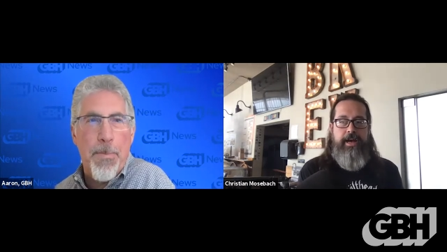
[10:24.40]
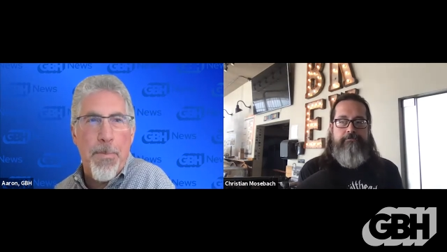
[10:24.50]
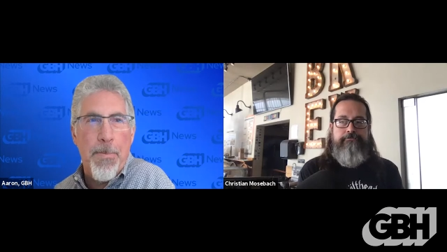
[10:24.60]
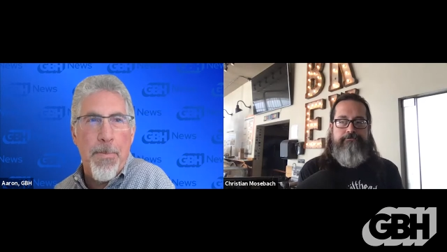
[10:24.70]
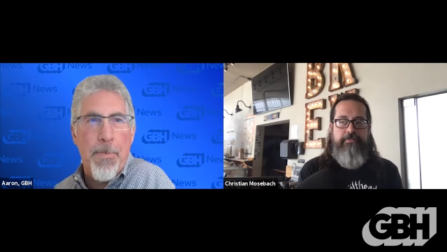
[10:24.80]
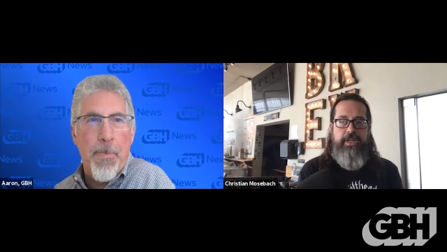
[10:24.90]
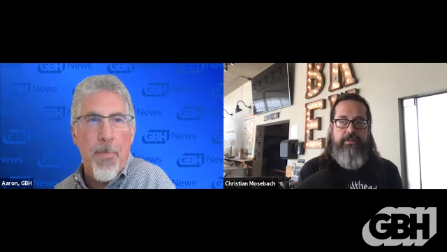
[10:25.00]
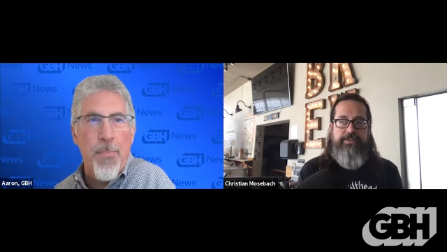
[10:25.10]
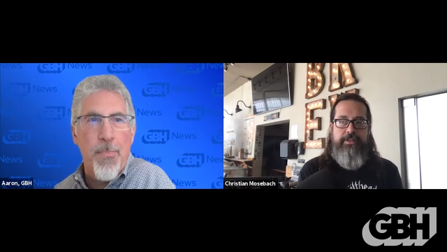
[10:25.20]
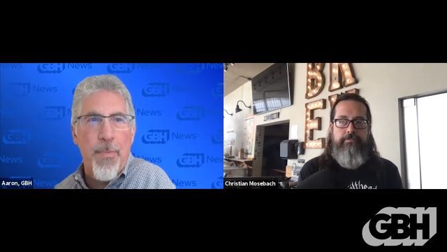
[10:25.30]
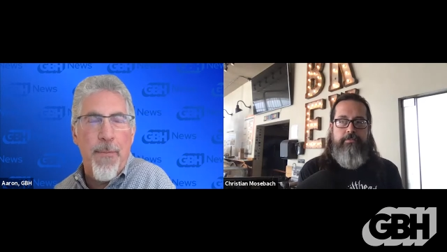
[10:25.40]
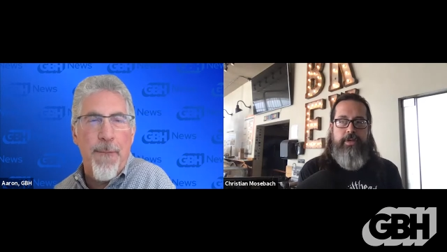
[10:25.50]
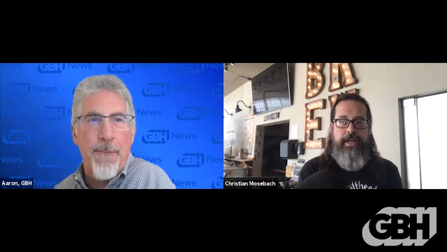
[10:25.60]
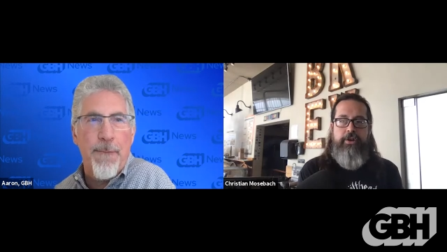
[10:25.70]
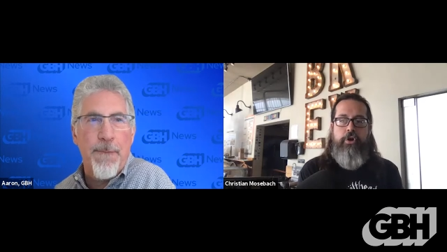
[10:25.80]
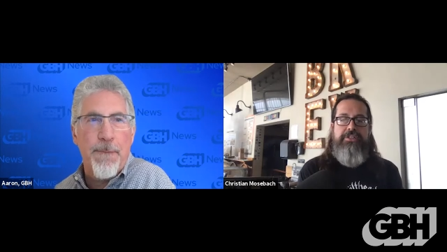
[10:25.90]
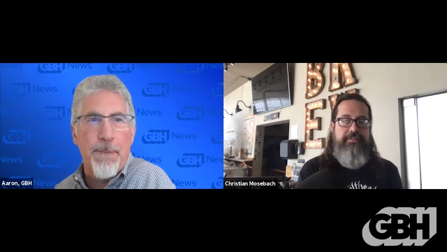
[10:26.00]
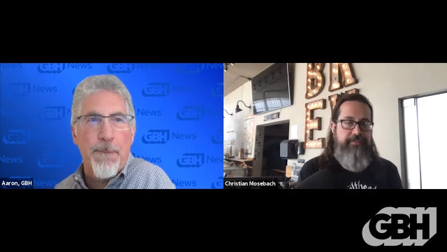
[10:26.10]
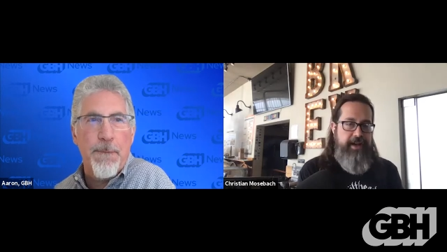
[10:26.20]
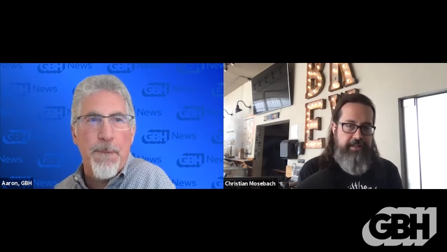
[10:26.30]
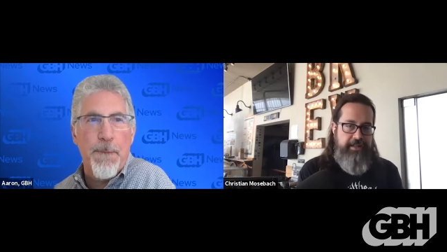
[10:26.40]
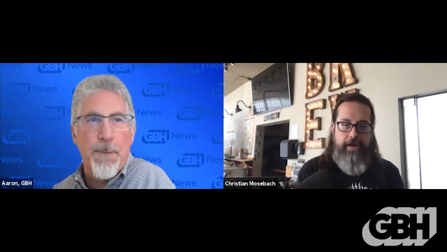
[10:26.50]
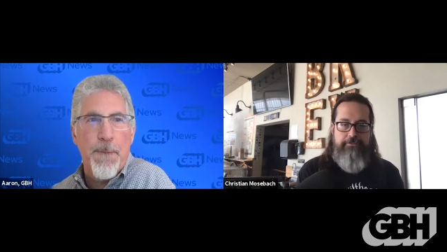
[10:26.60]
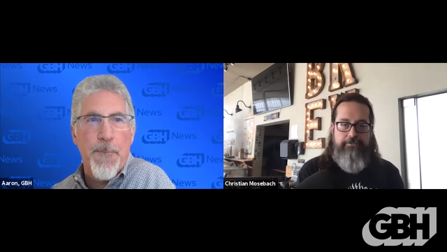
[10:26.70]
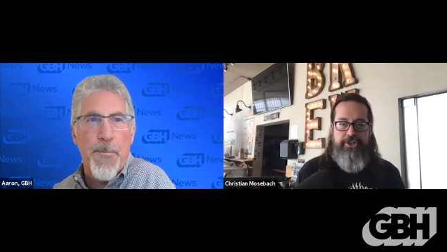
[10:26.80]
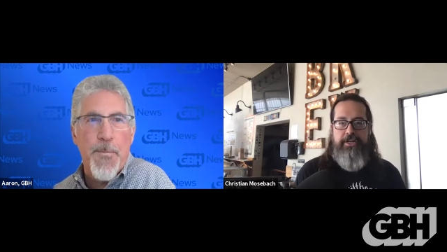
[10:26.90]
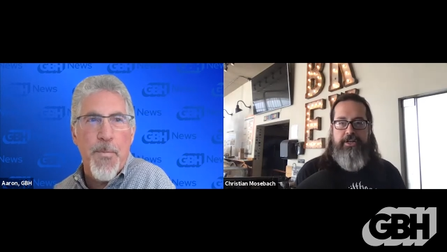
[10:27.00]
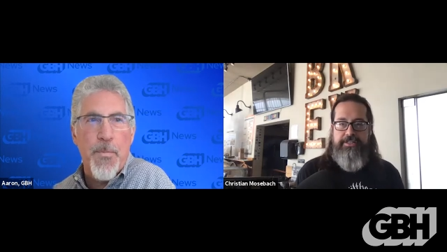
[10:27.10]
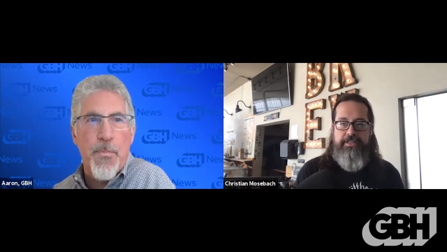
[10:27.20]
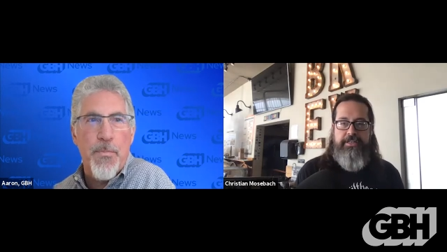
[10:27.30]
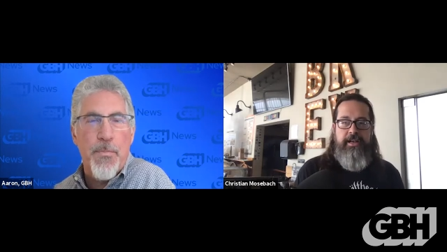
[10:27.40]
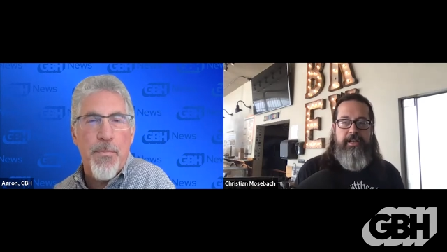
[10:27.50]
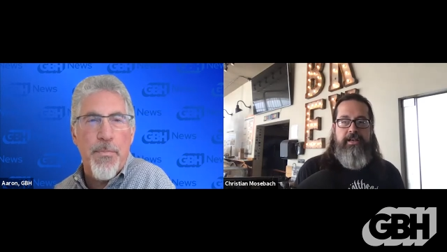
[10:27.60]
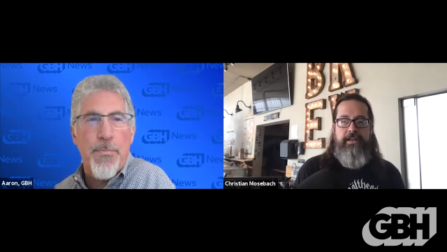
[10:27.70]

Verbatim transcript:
Speaker 1: um, some a cost-effective option, because